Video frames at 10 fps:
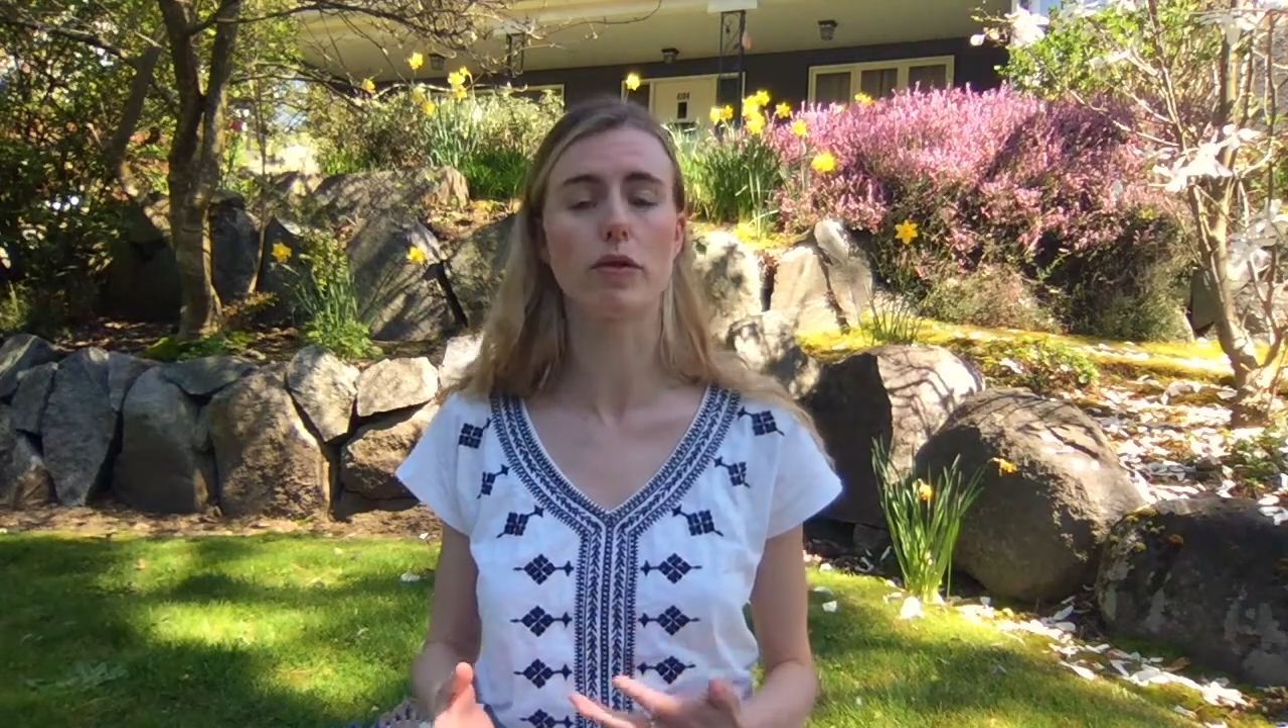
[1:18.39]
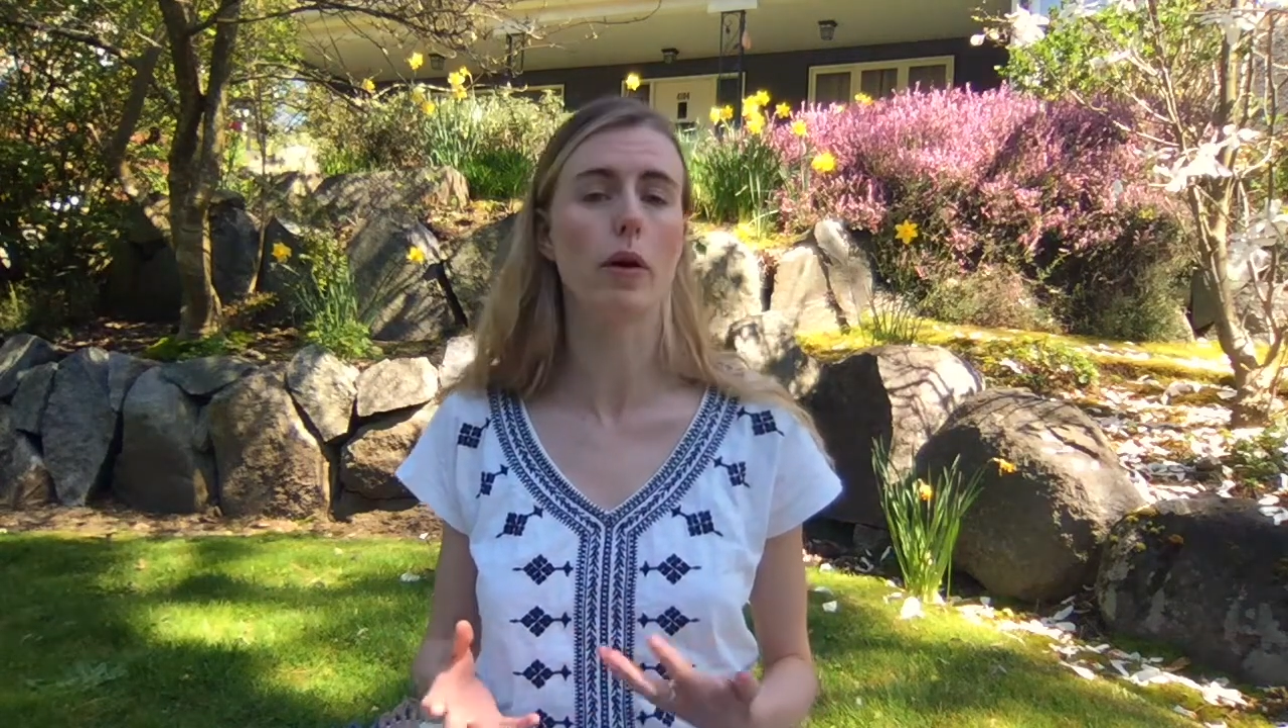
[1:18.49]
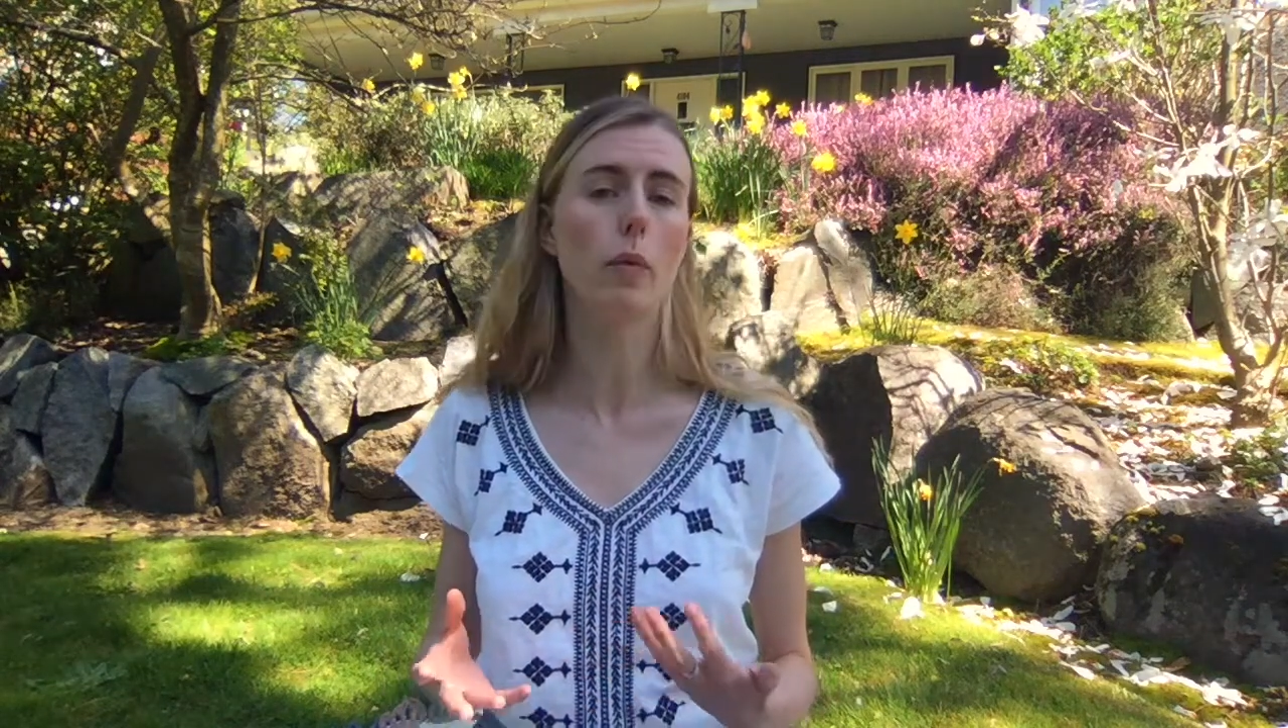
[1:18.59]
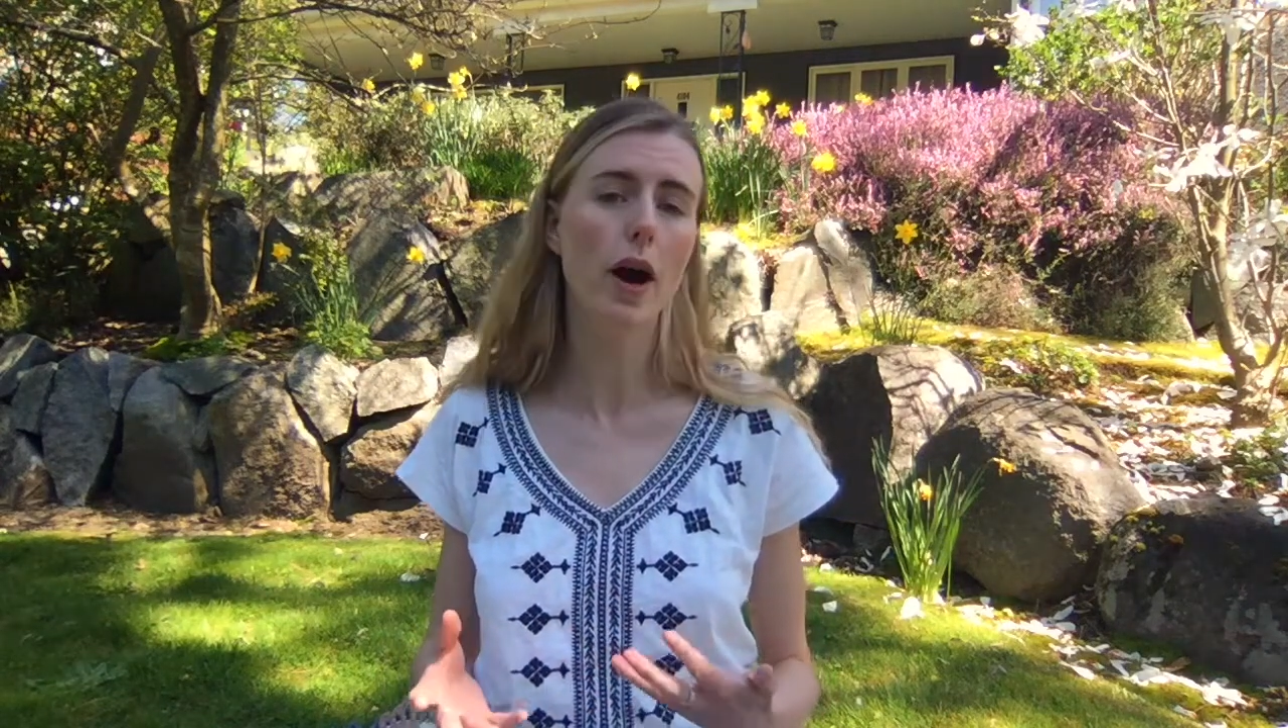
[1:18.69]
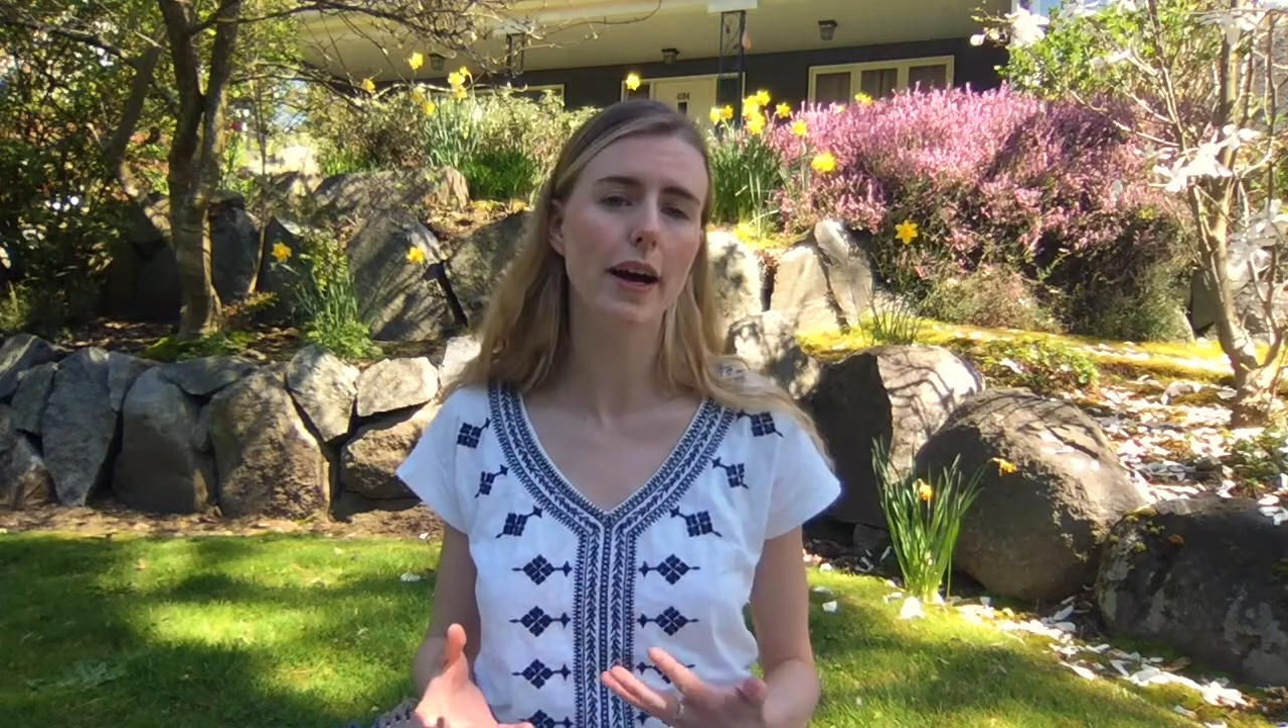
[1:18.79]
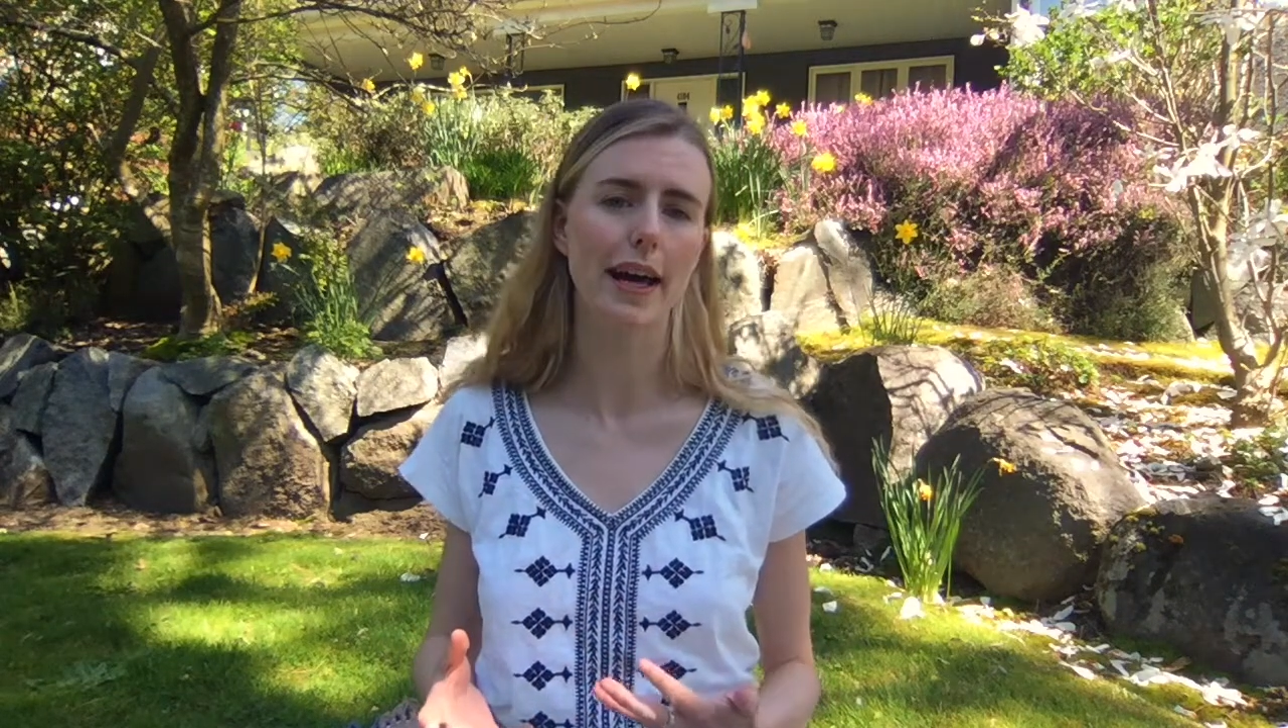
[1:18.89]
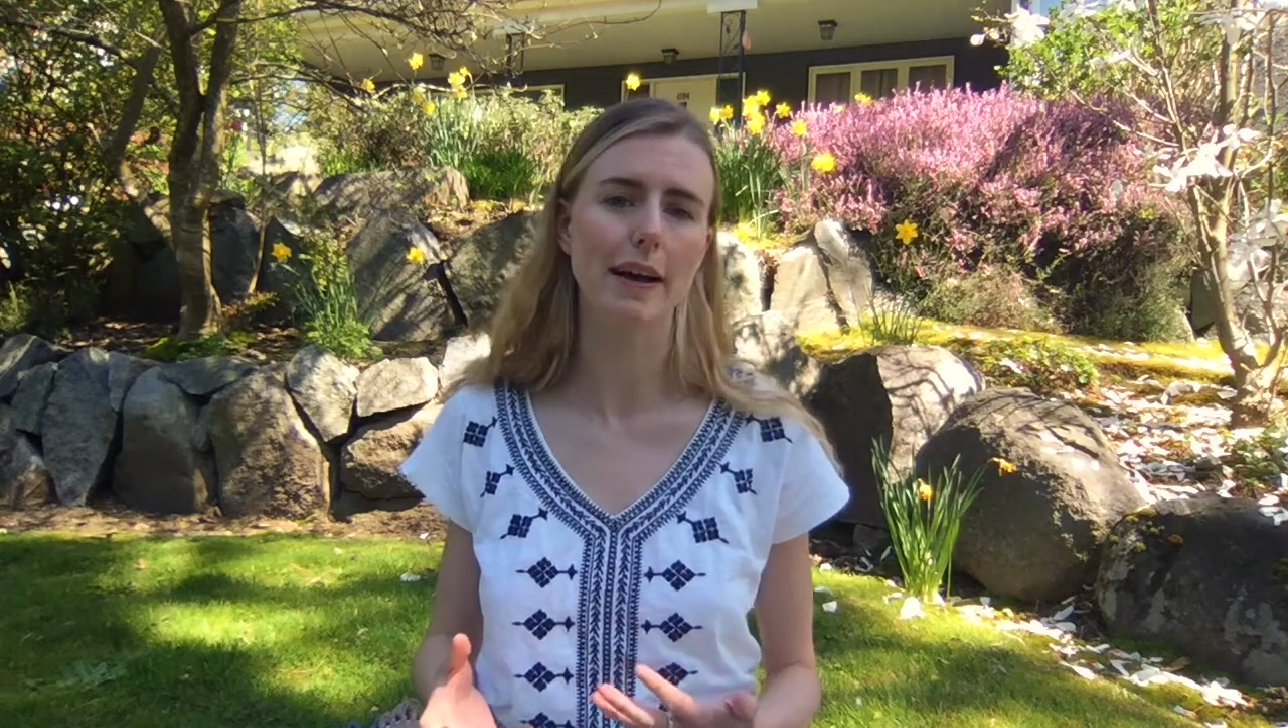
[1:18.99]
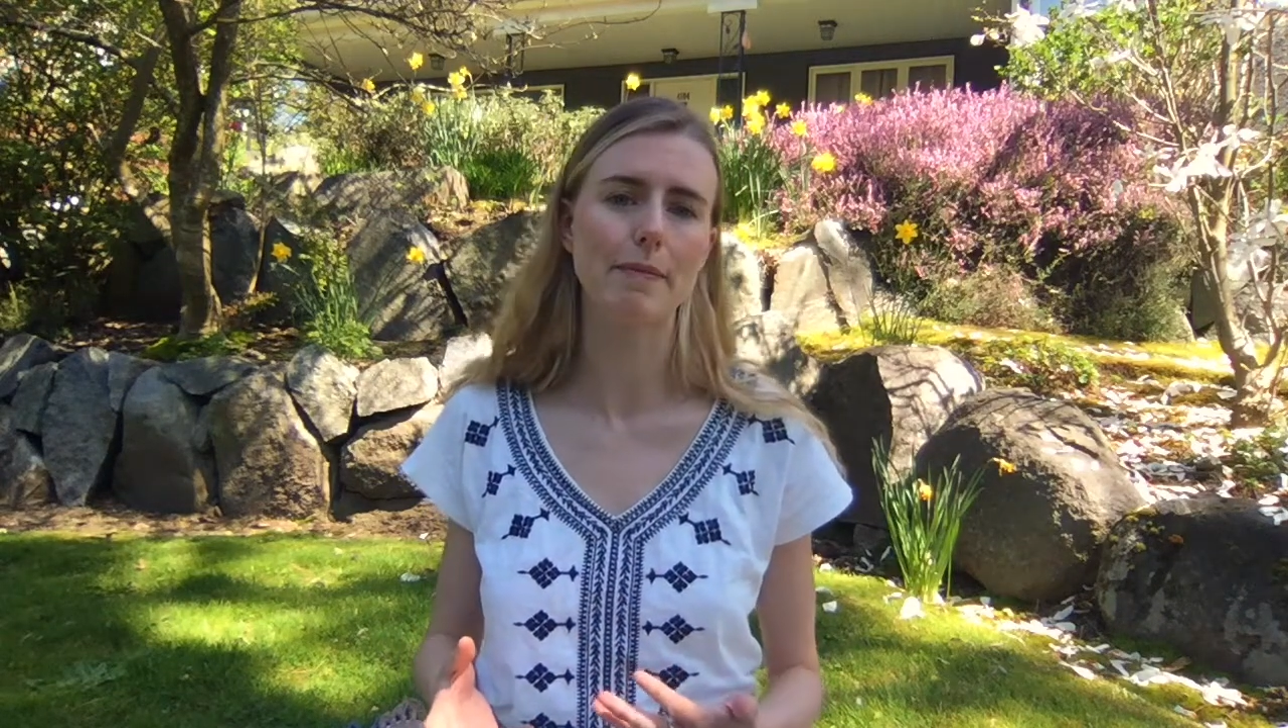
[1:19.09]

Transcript: are working,